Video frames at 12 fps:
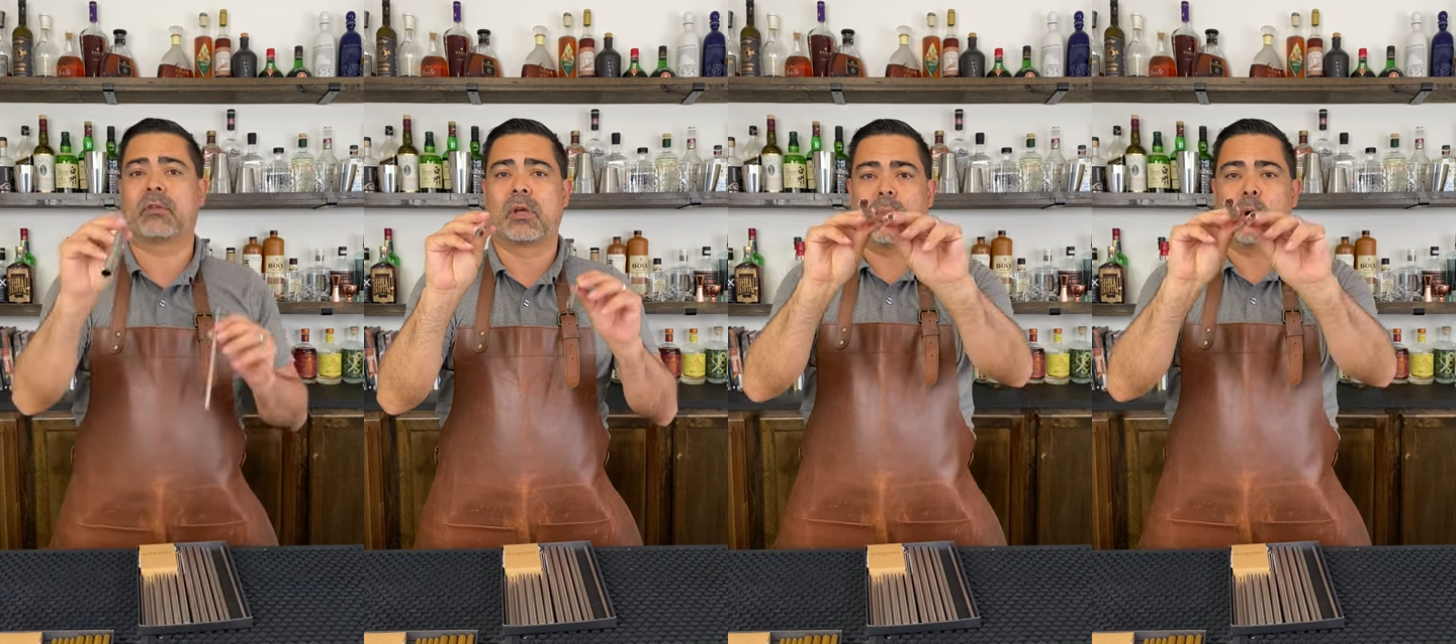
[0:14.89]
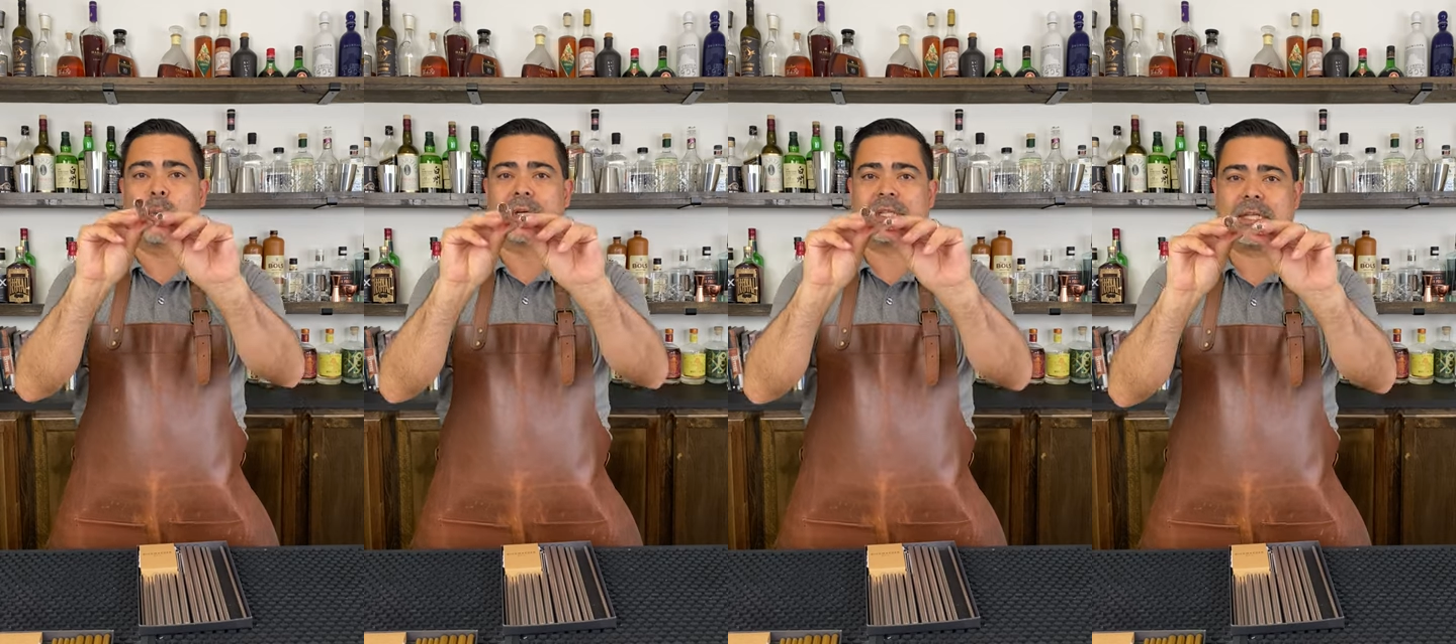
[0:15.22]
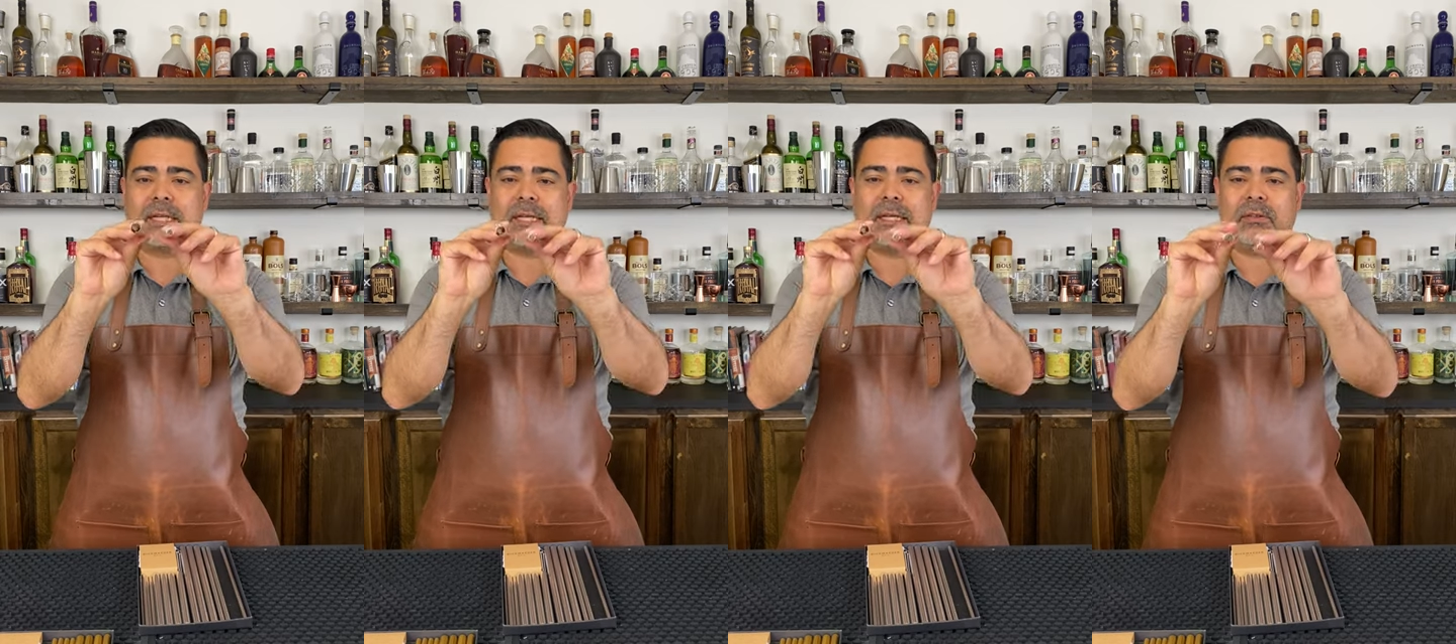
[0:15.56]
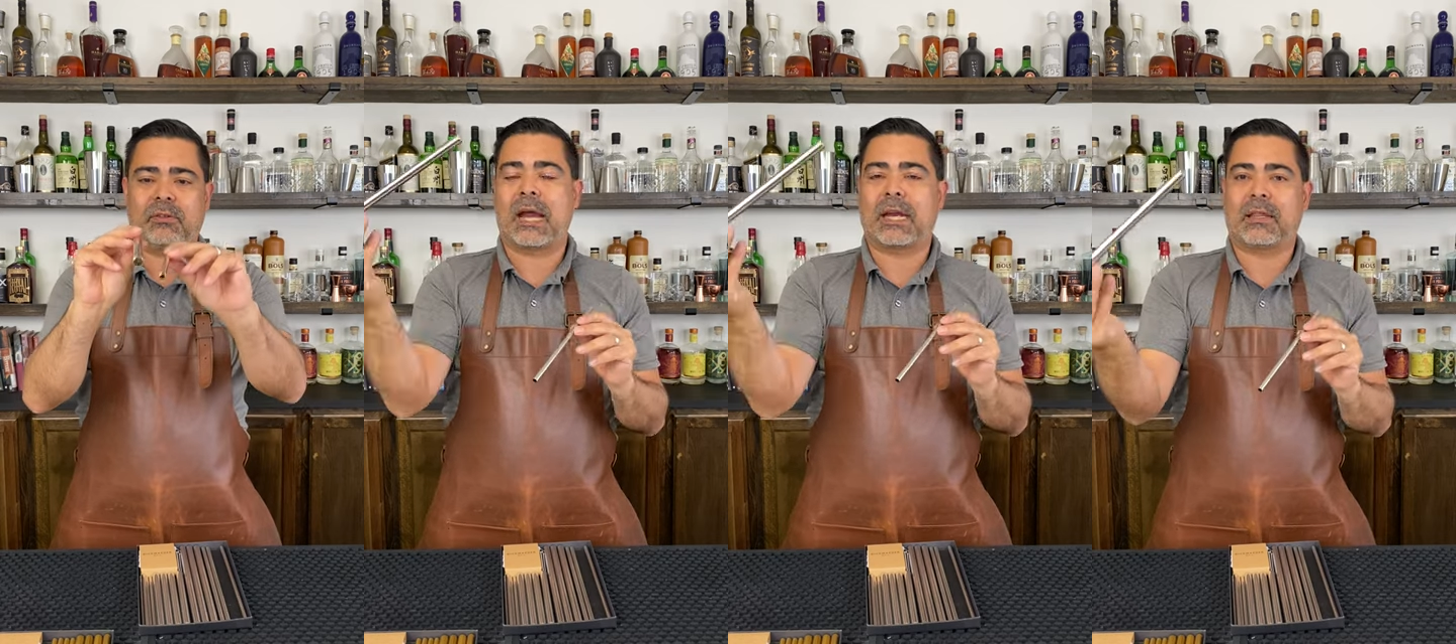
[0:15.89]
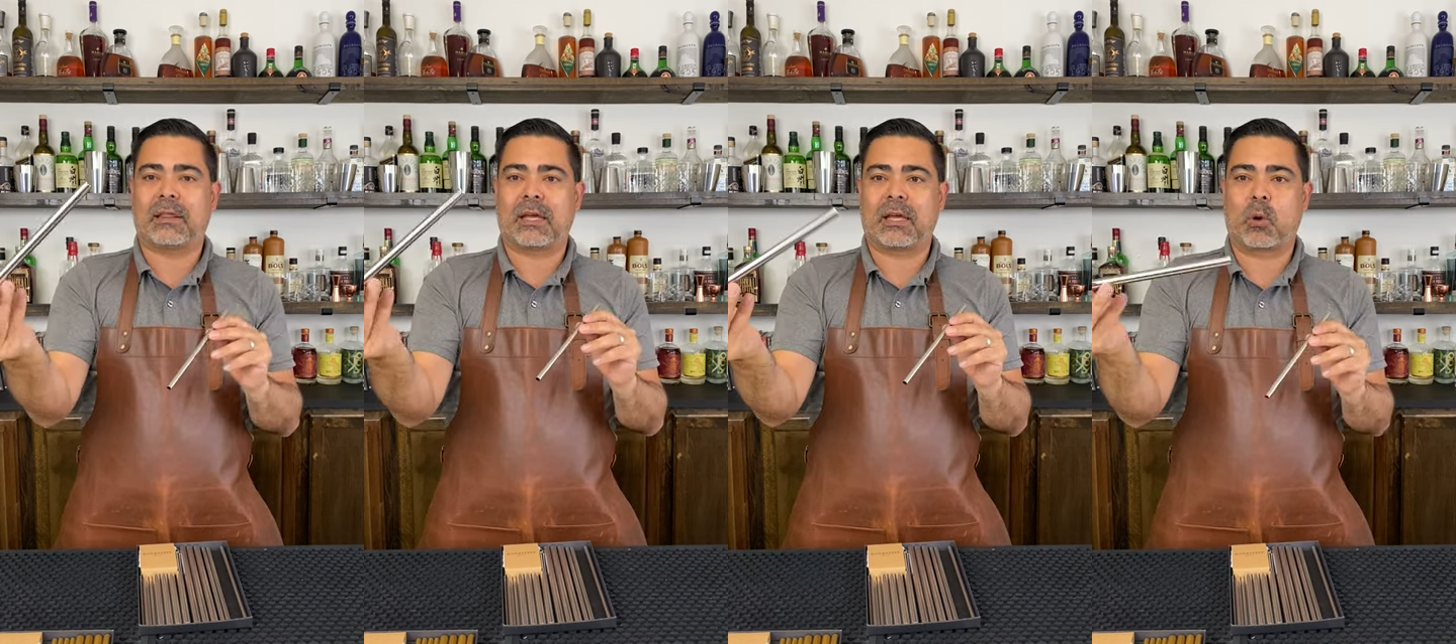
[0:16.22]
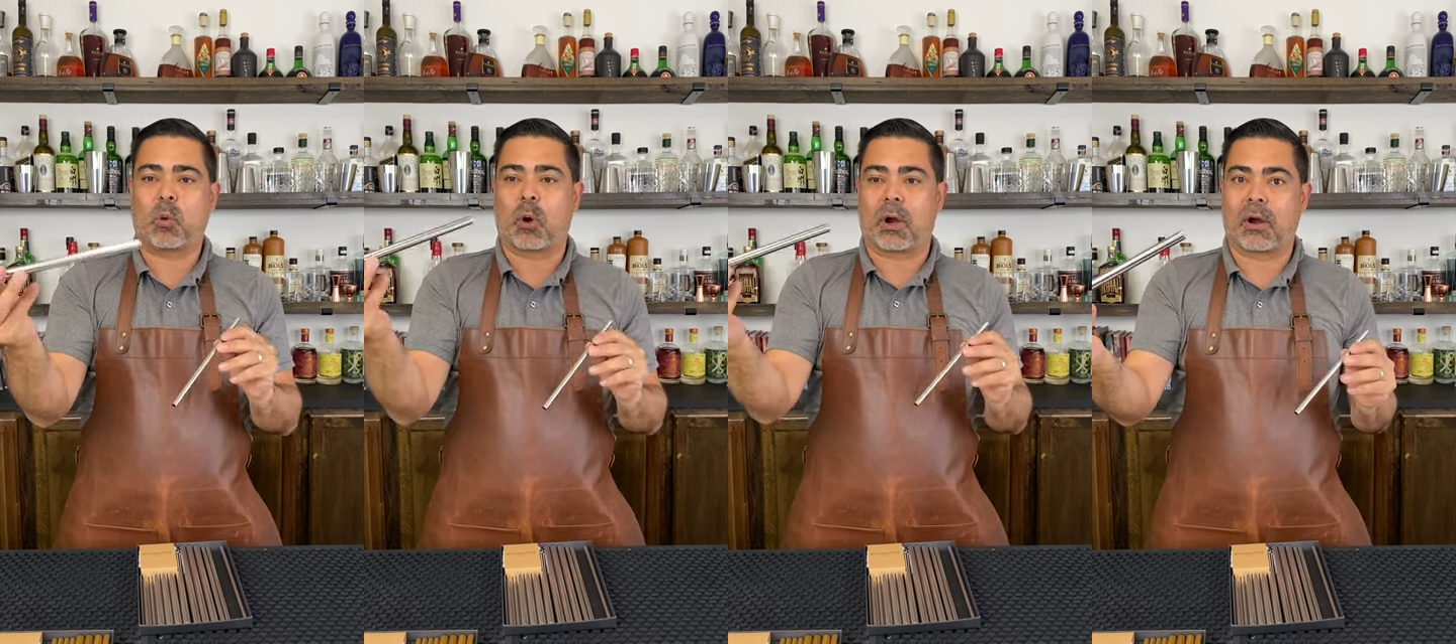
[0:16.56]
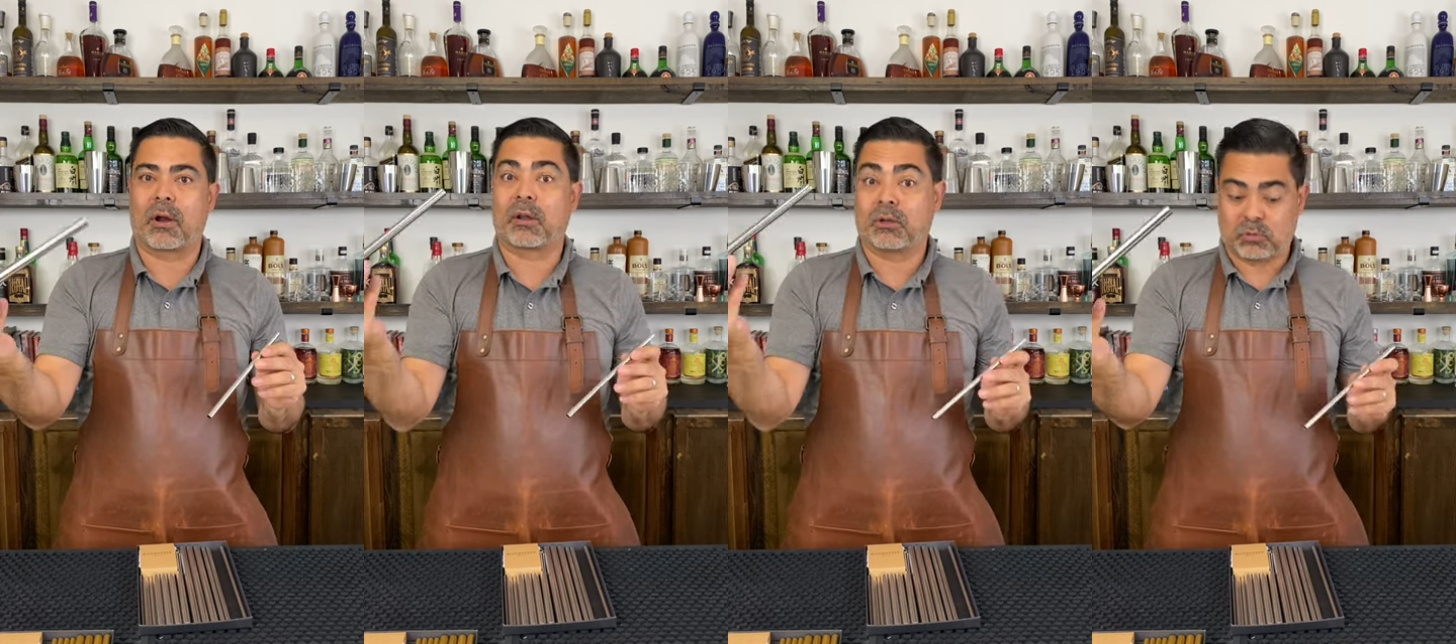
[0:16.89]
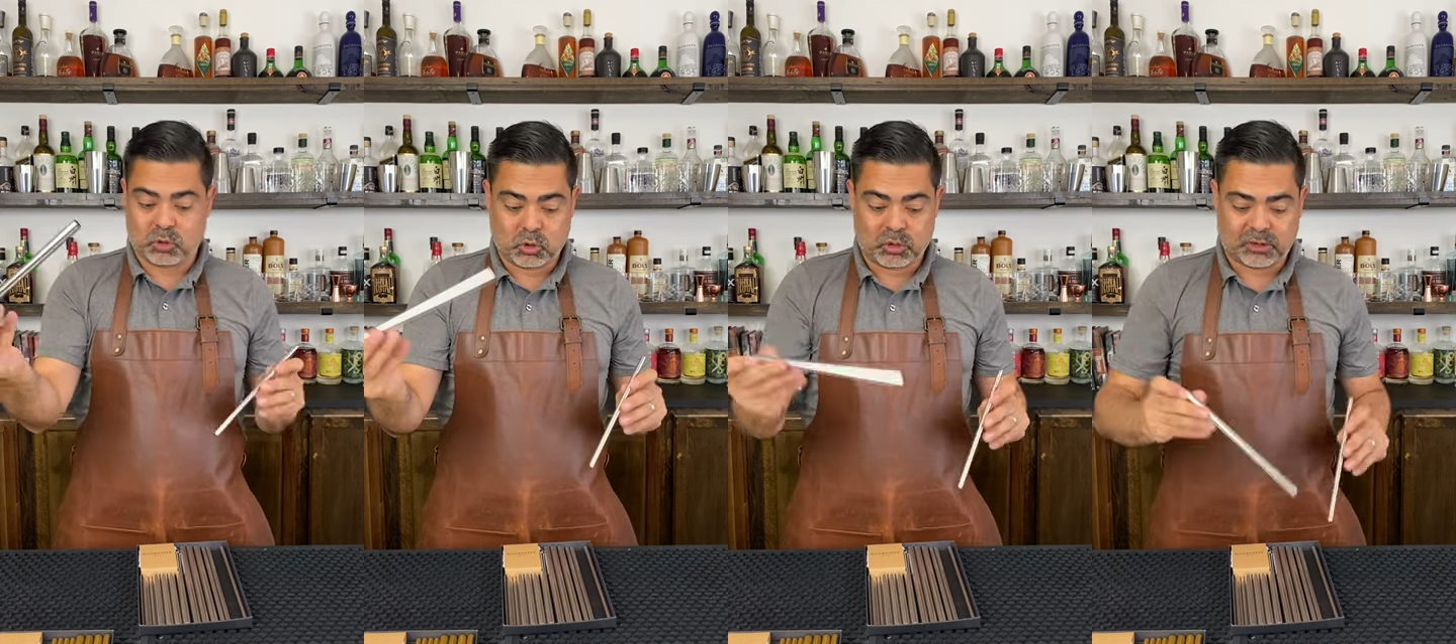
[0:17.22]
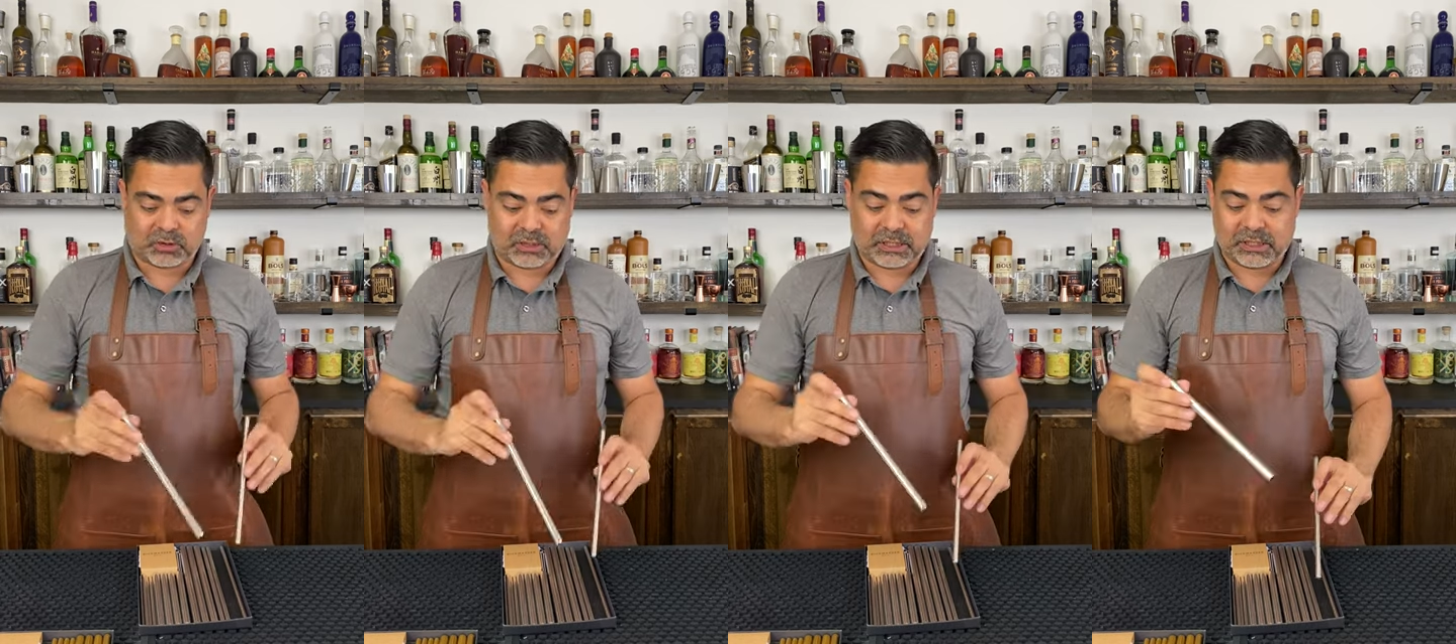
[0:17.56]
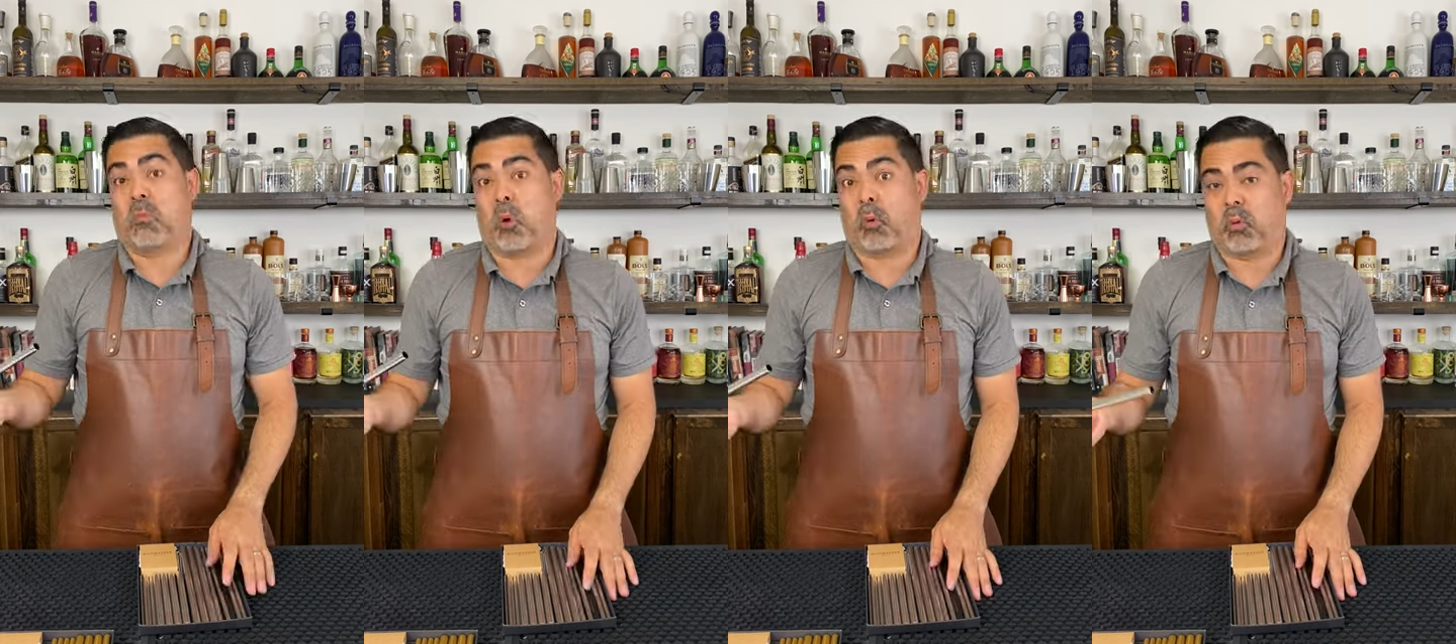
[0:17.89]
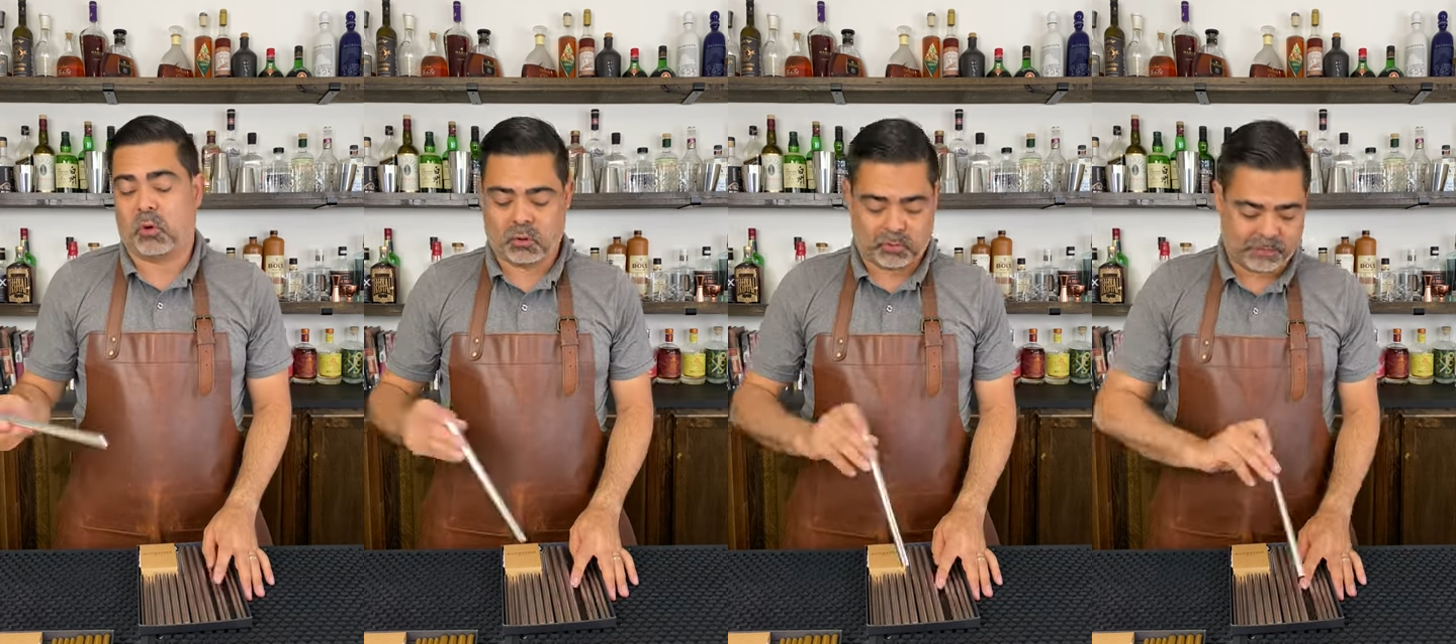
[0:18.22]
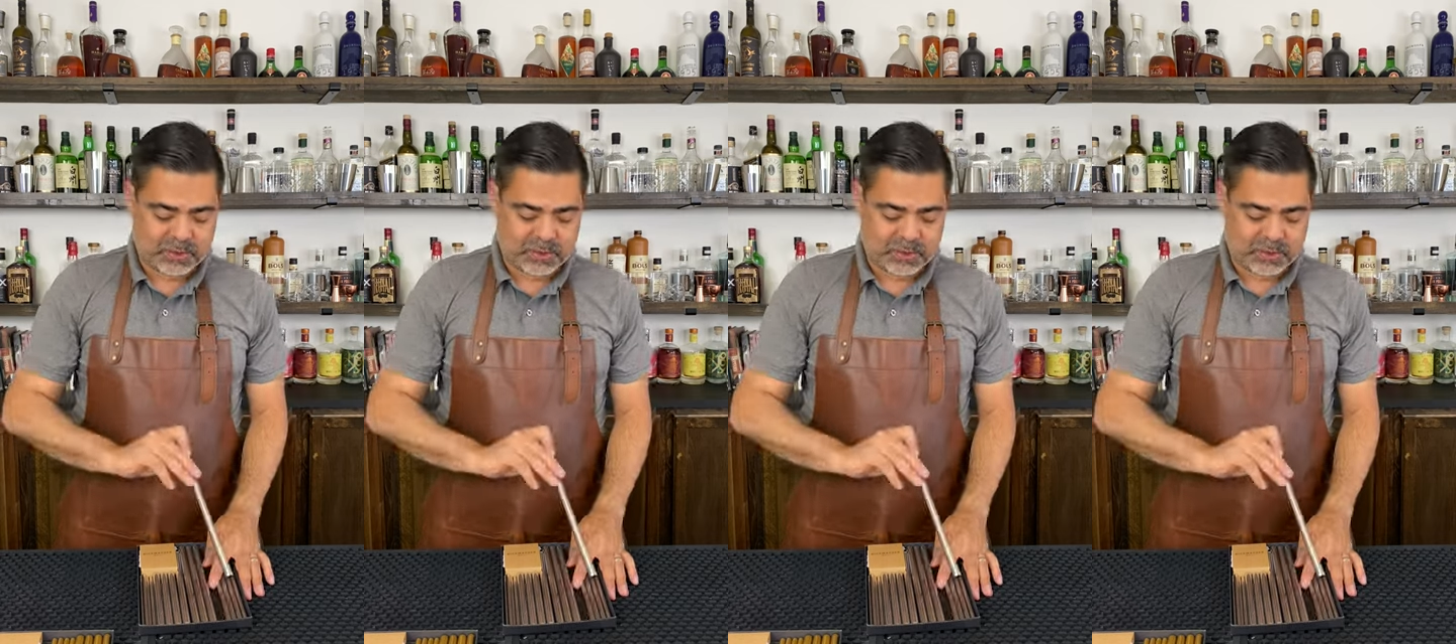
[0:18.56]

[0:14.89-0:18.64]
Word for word: boba teas, anything where you just need more room.